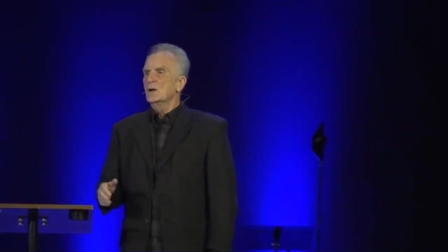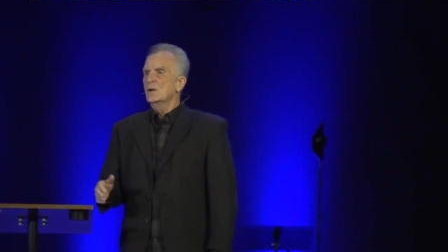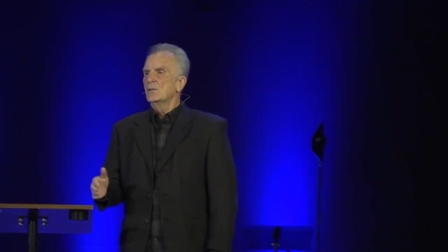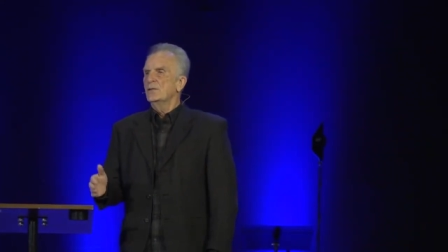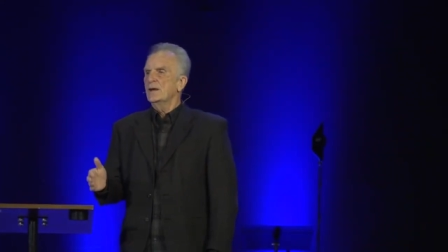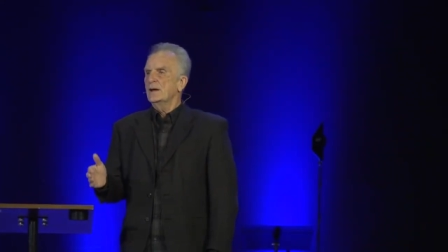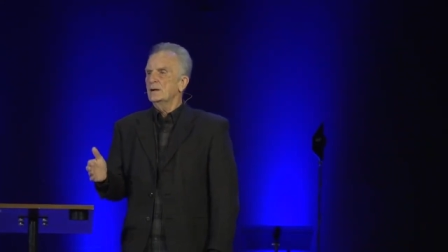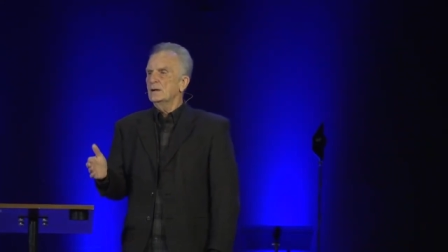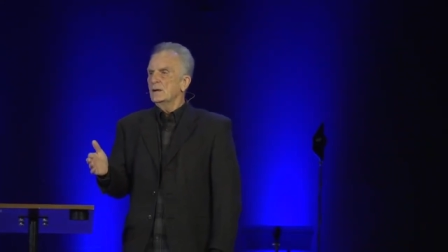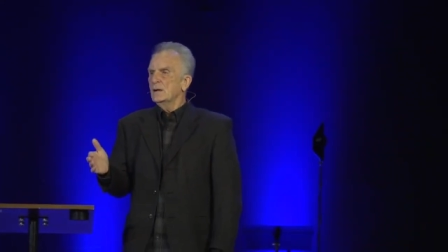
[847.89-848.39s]

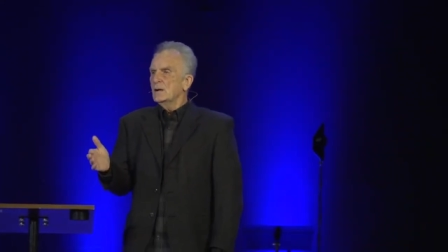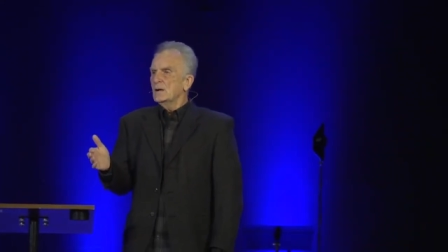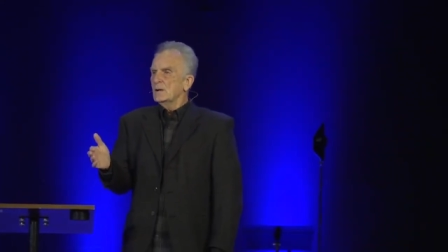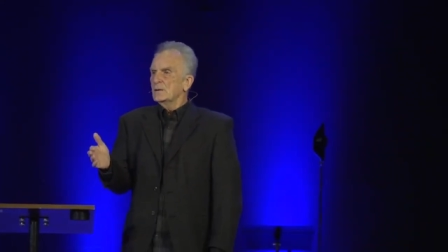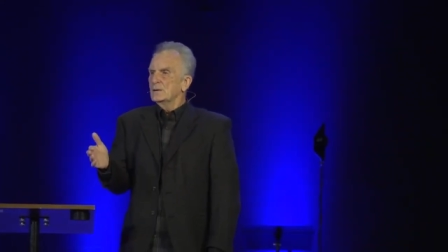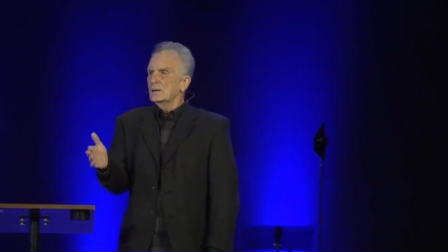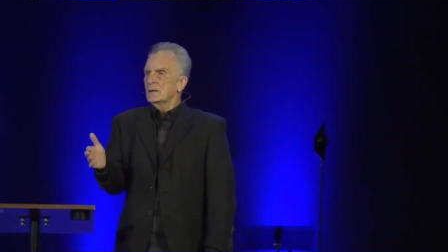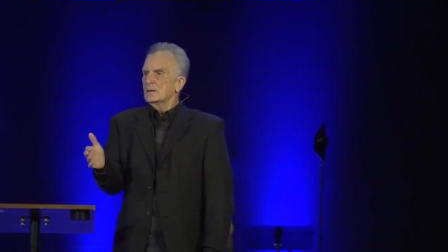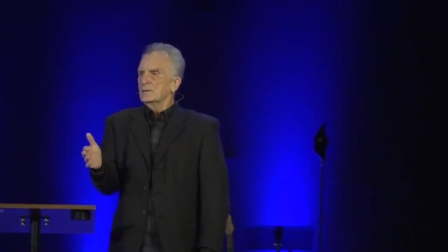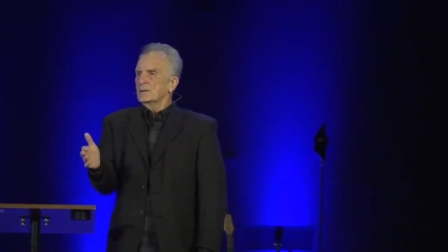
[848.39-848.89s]
that
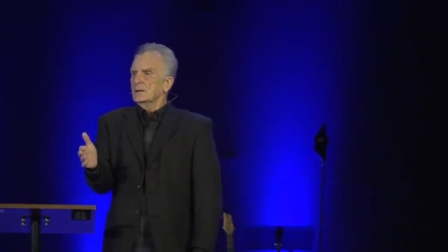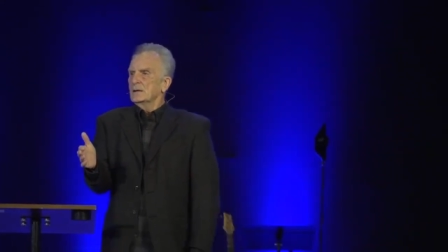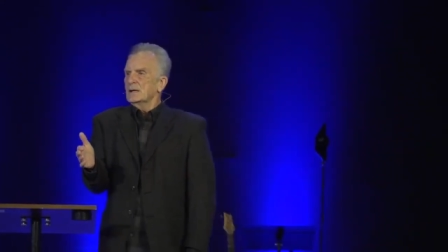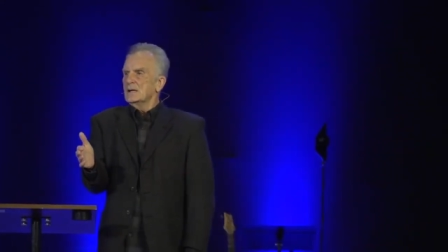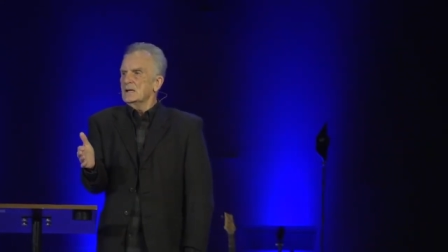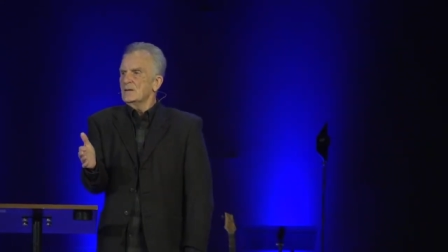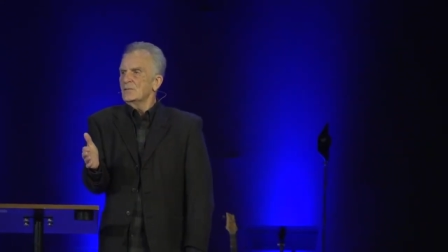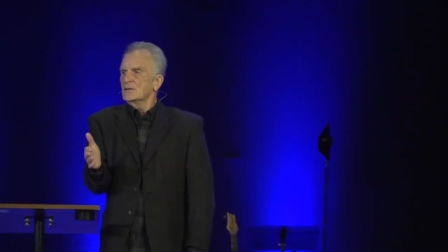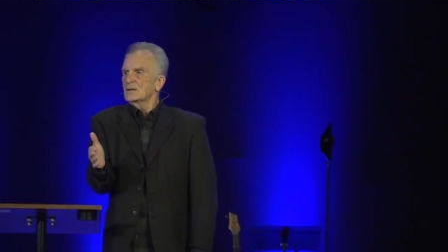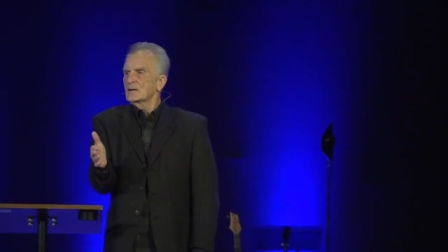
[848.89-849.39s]
uh,
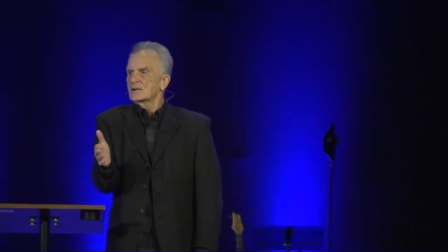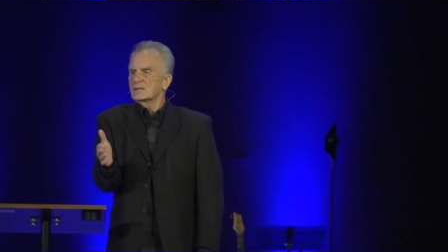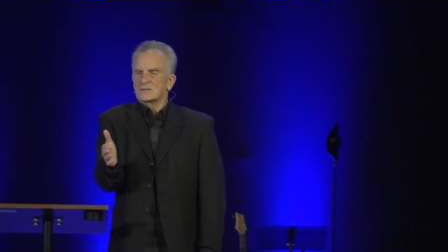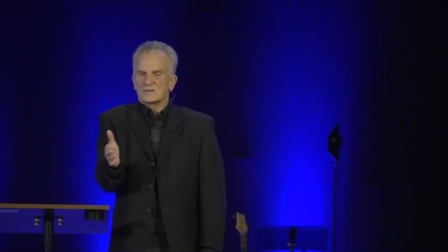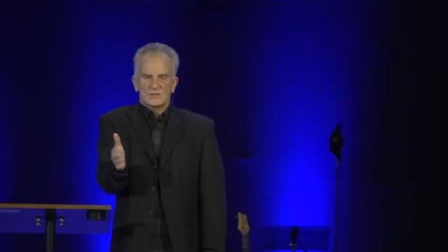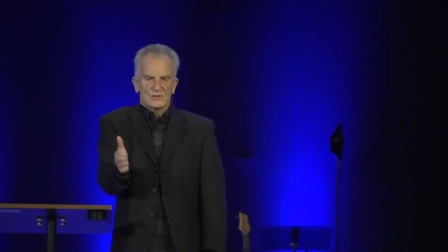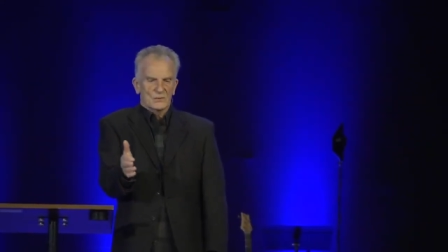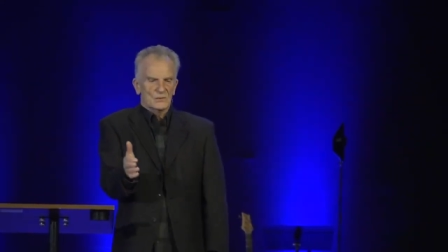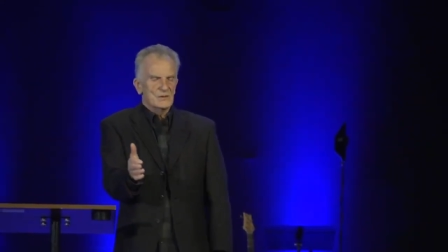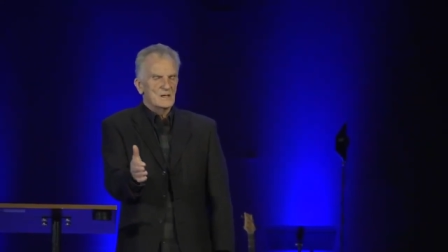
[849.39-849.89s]
even
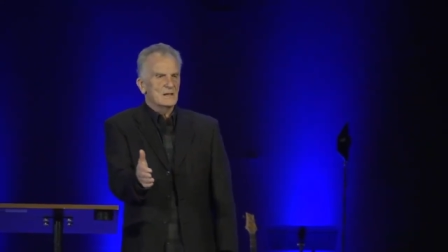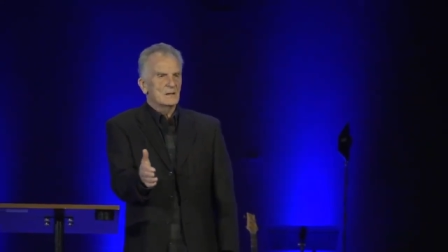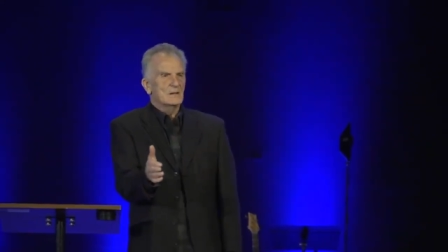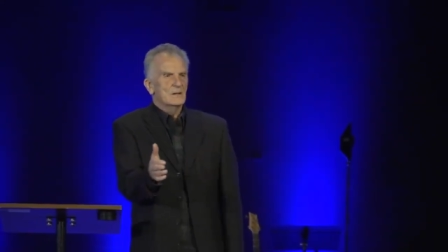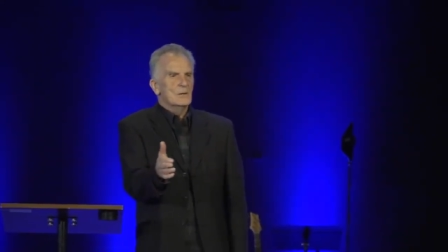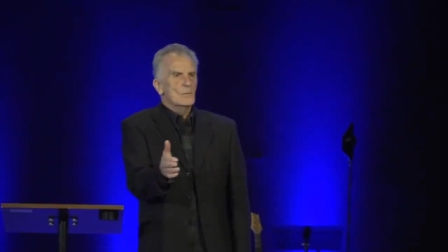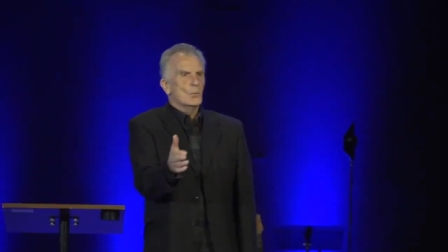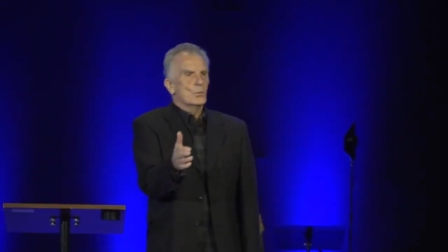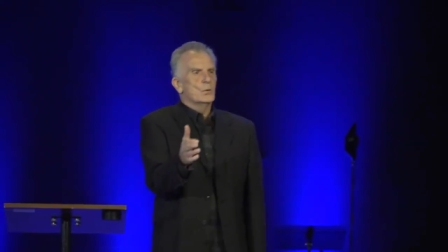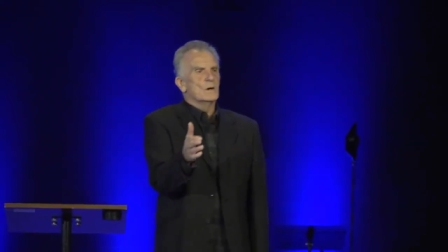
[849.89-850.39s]
concerning
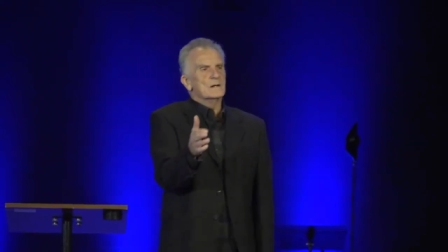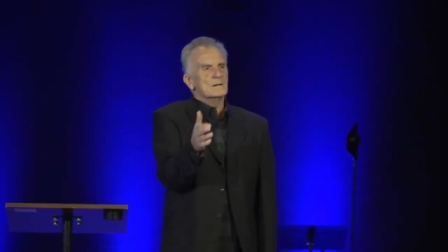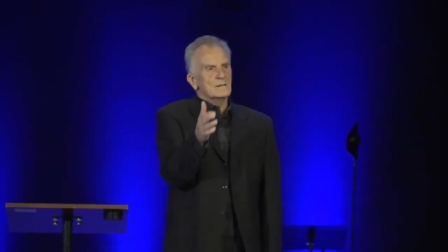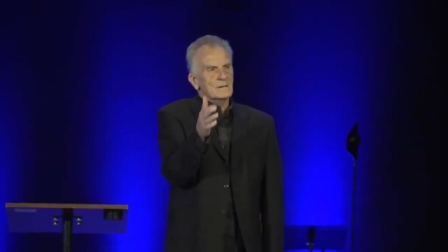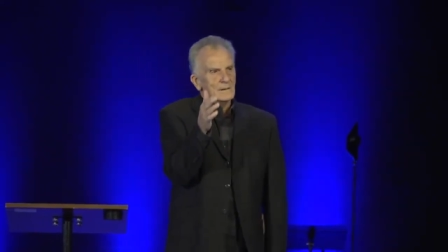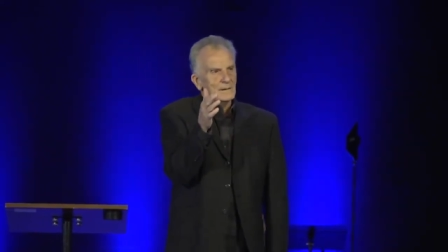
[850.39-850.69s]
what